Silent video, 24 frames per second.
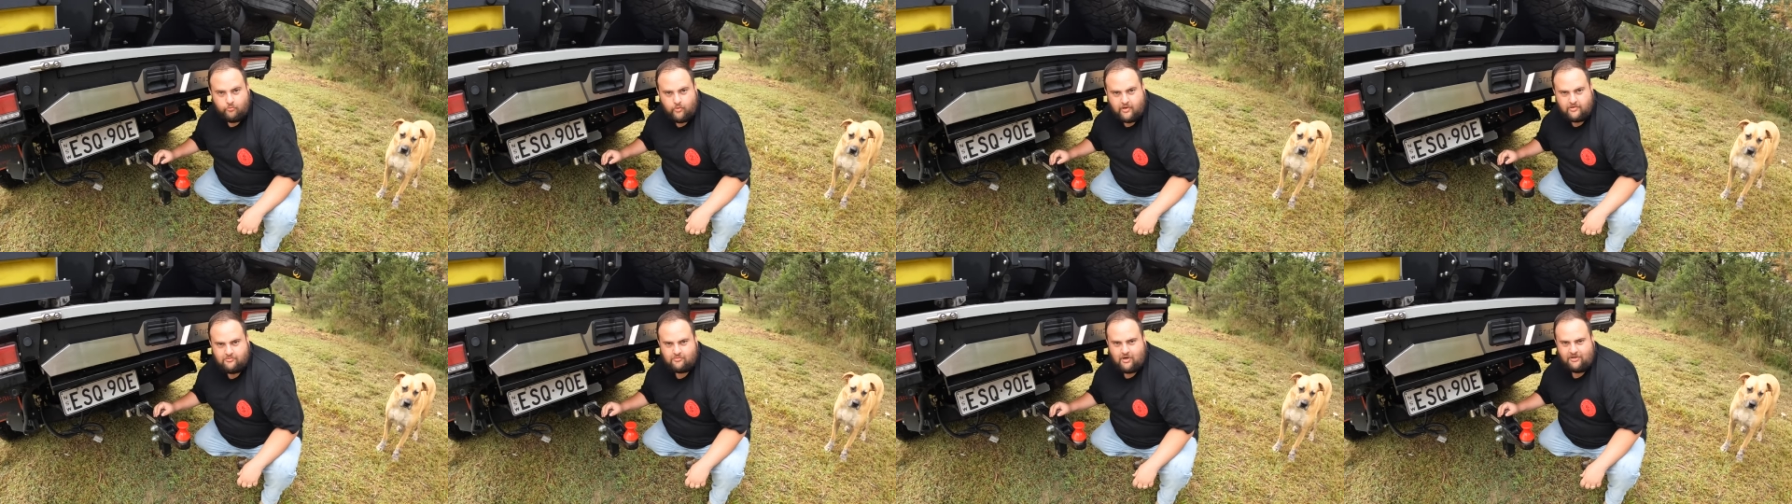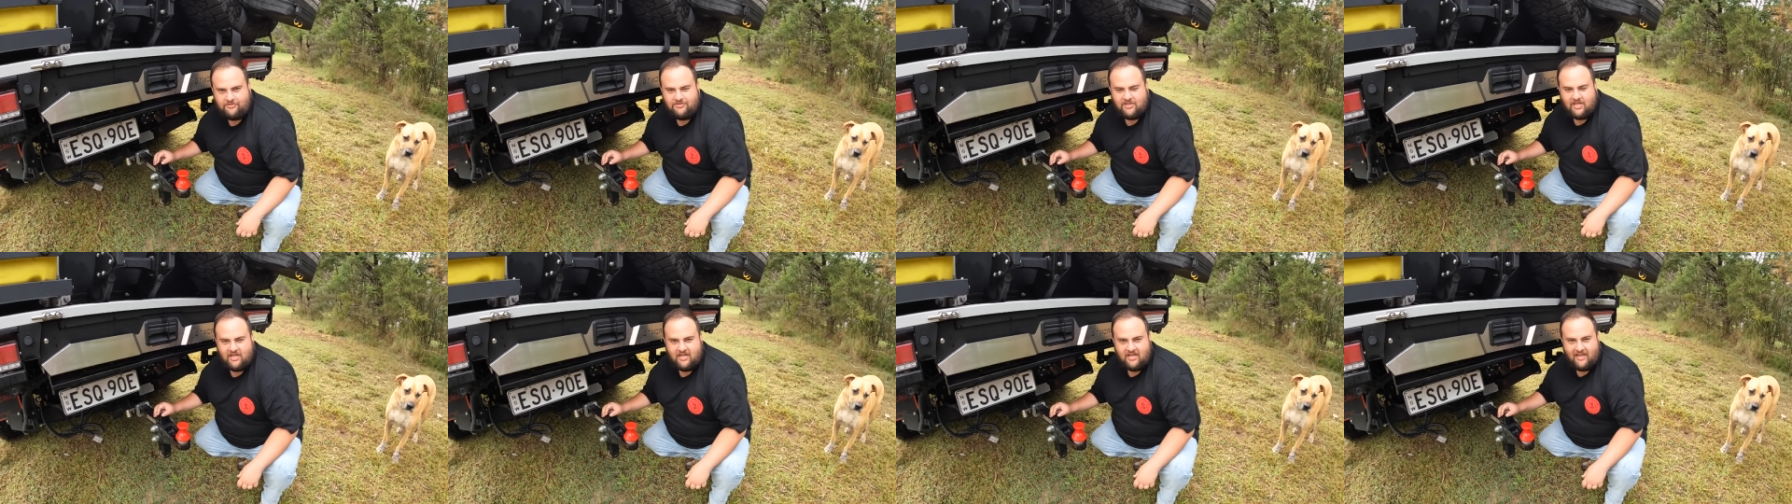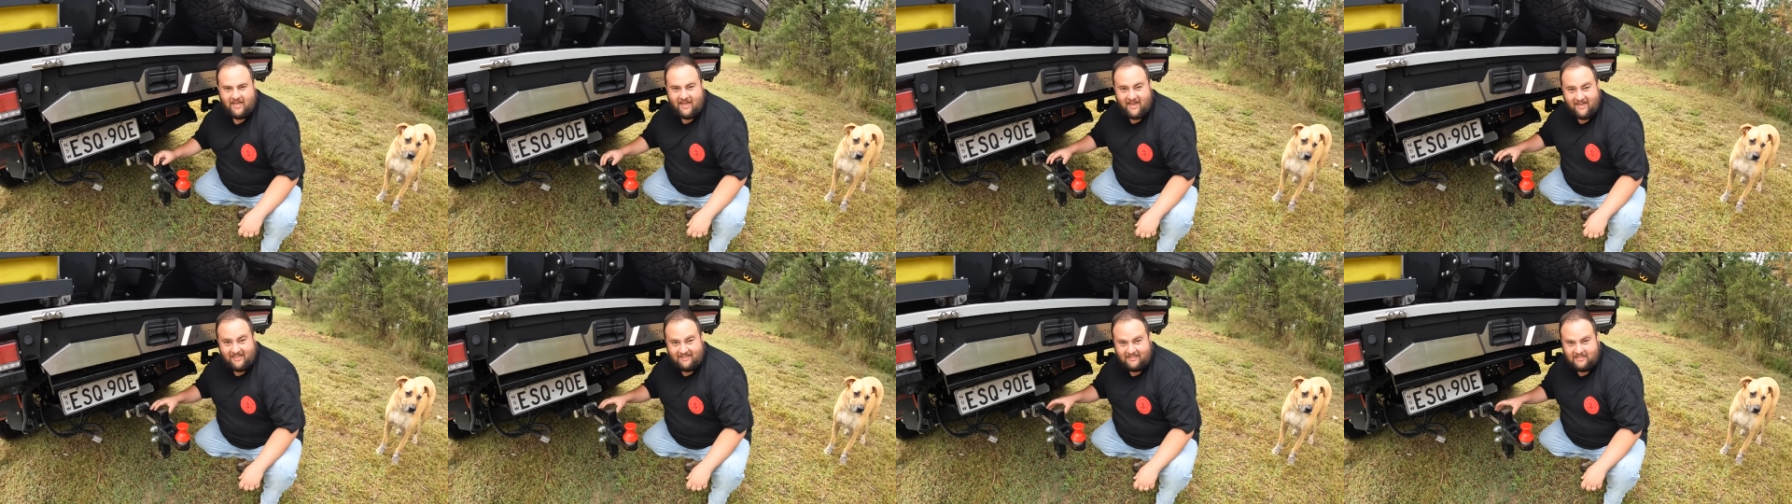We run
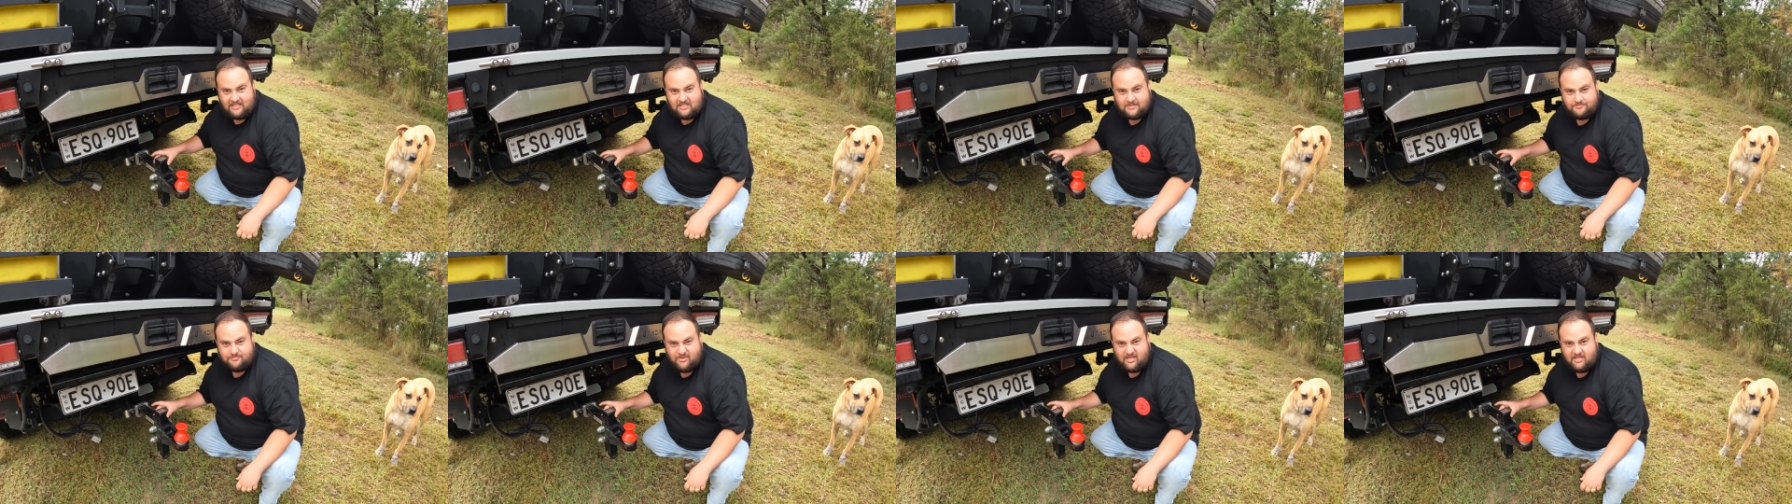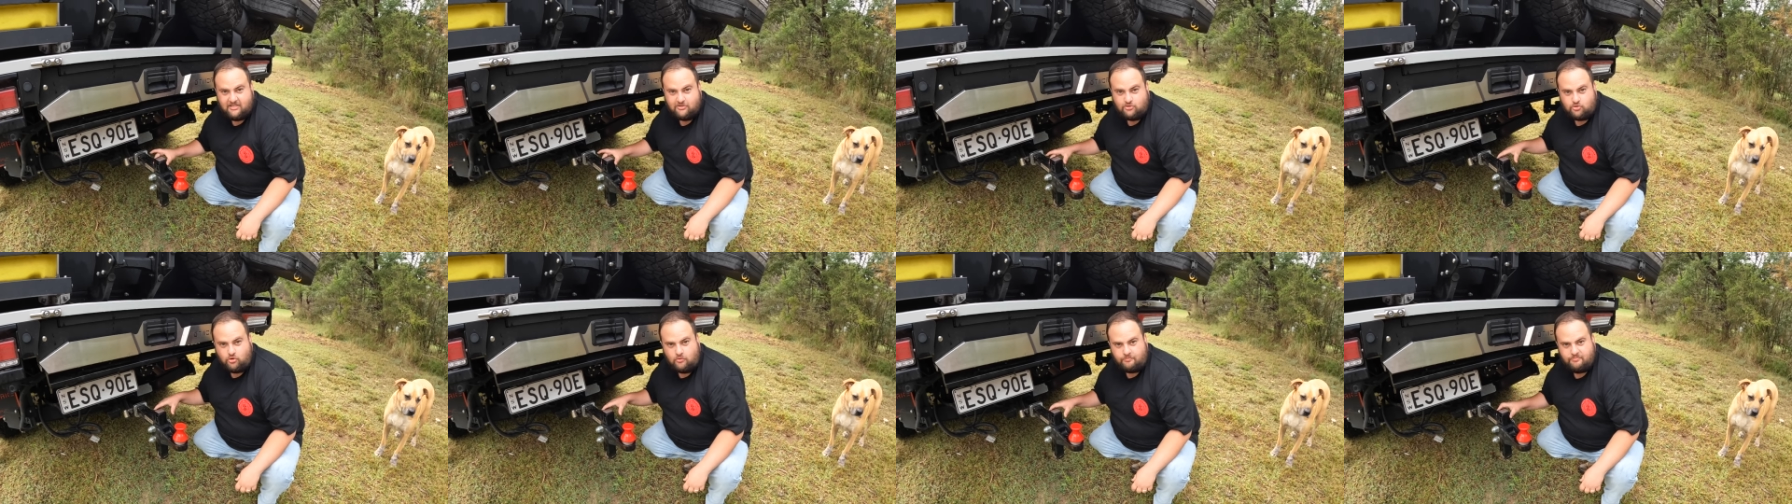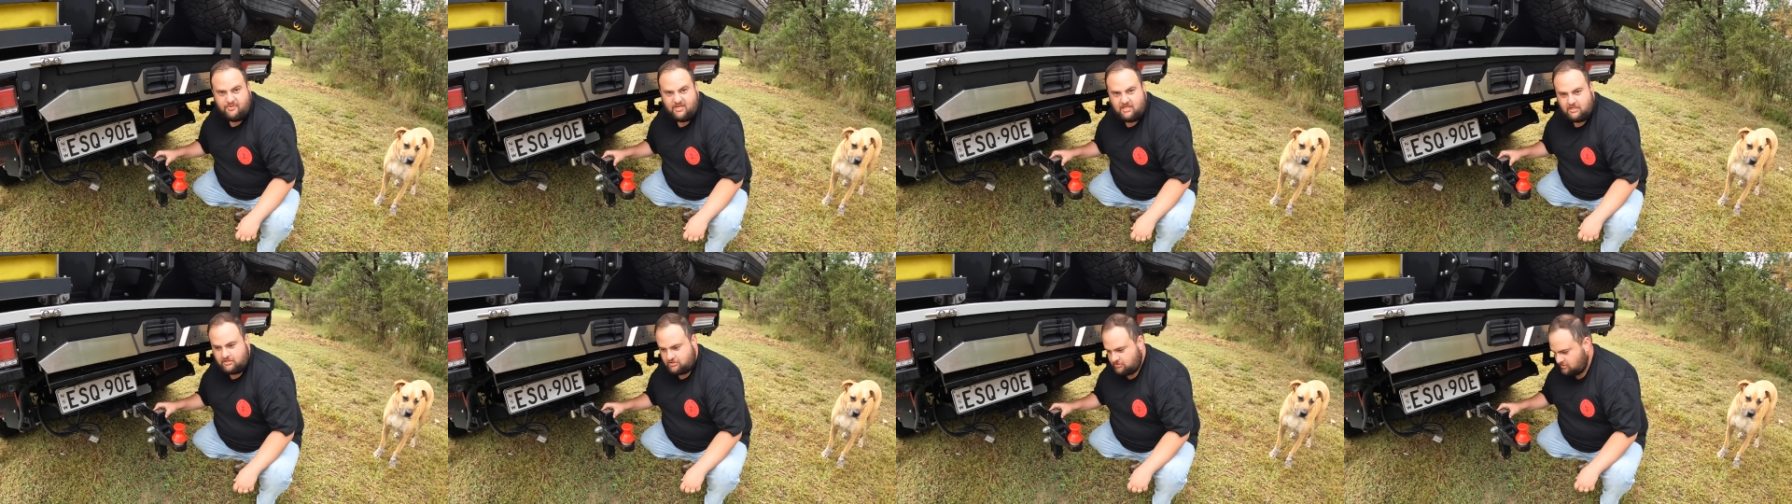the LSP drop
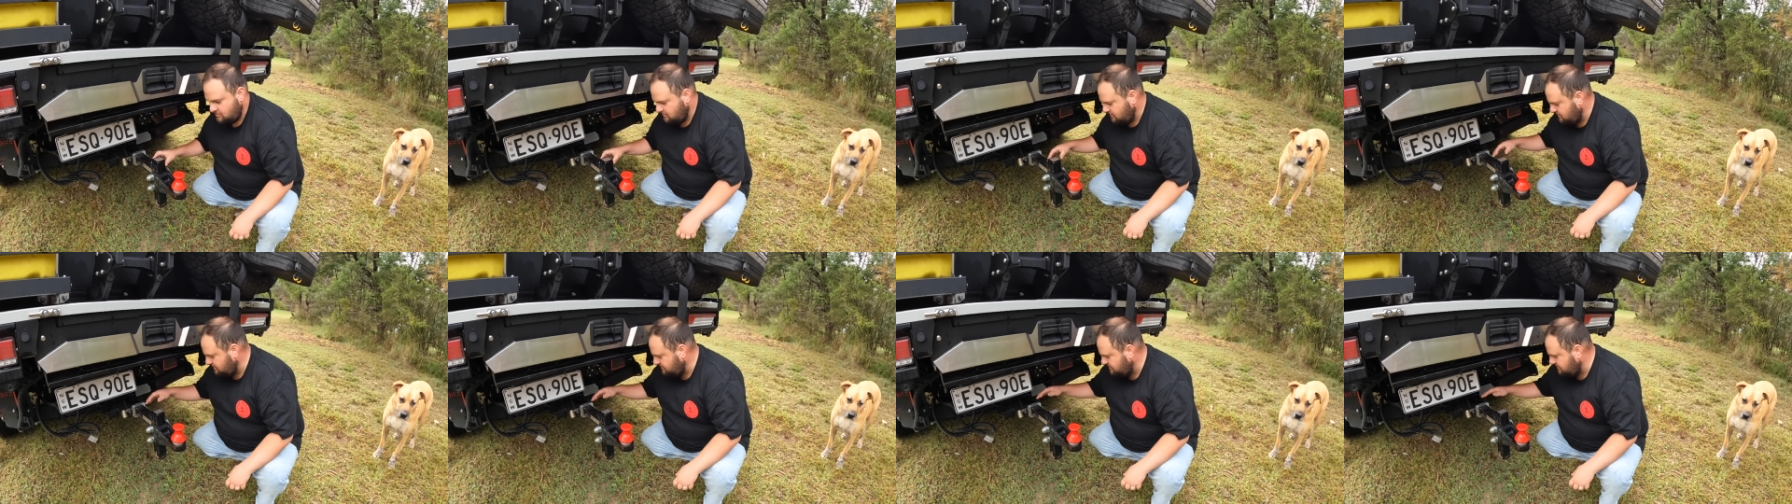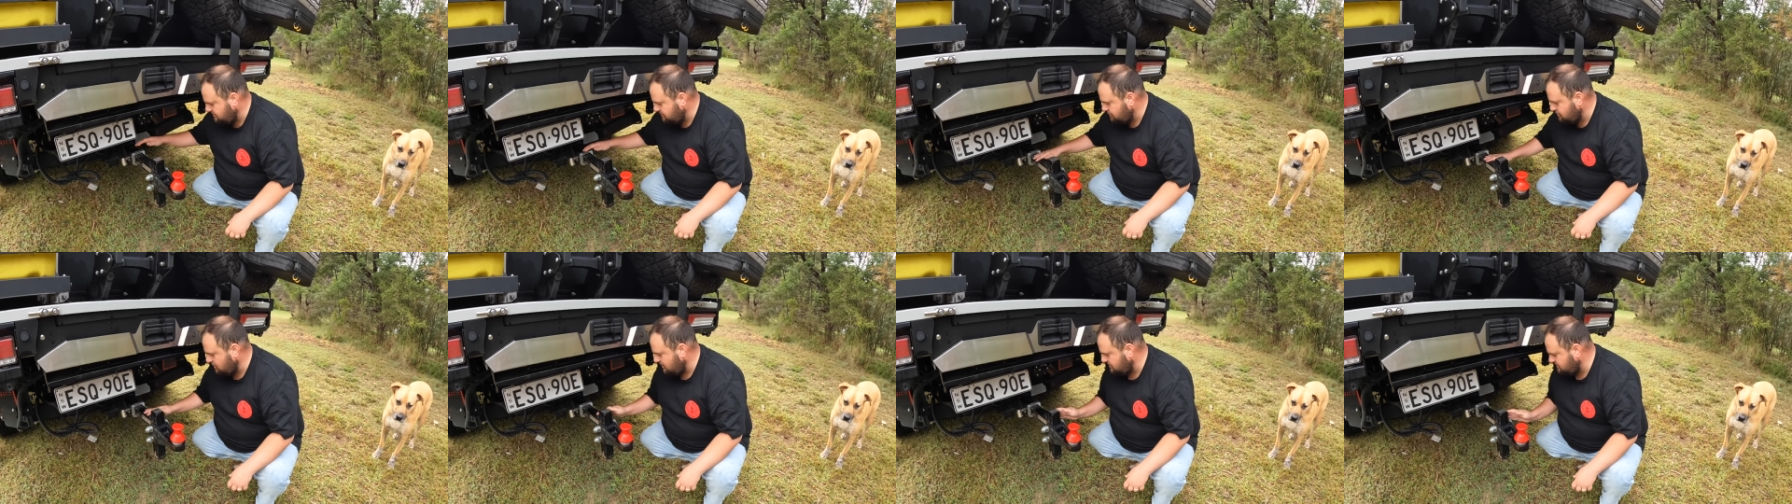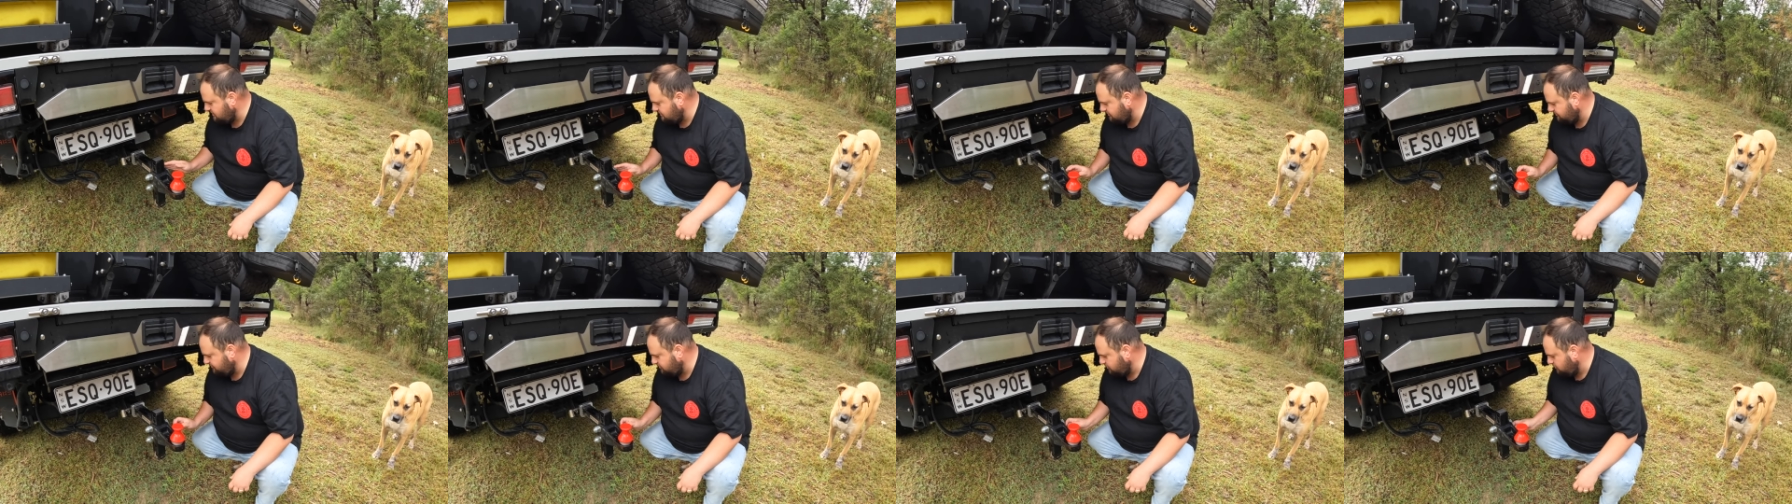hitch. It's
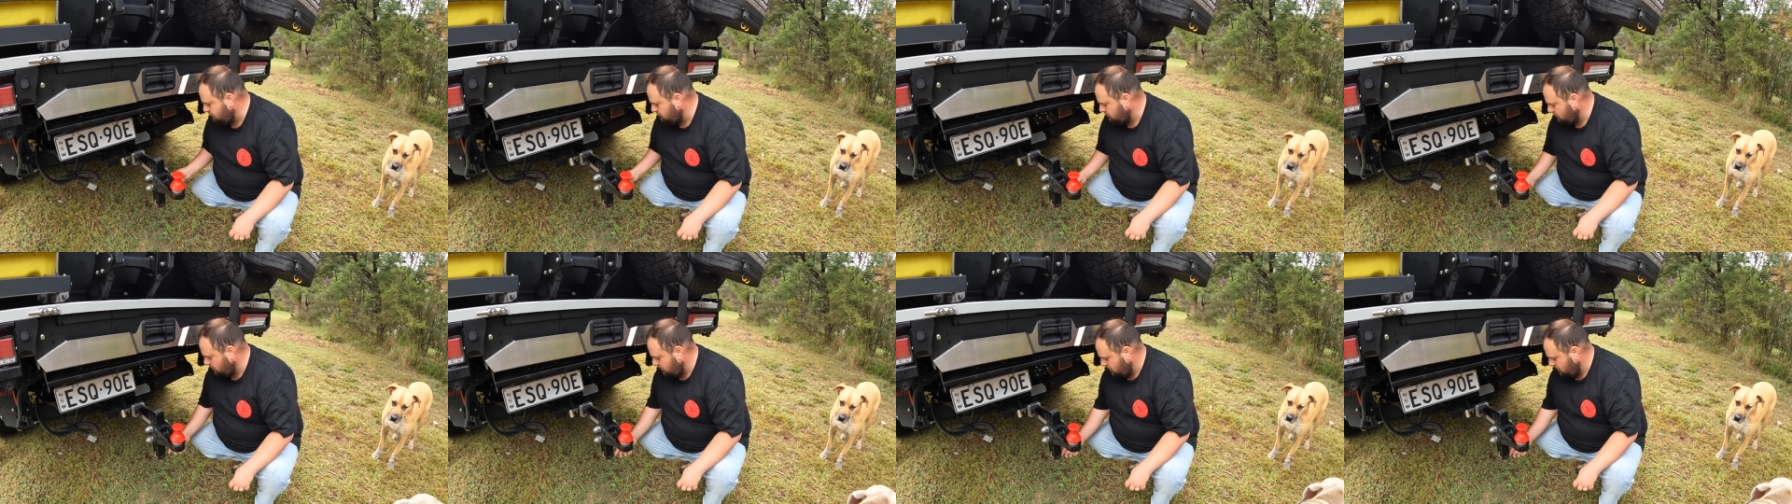adjustable.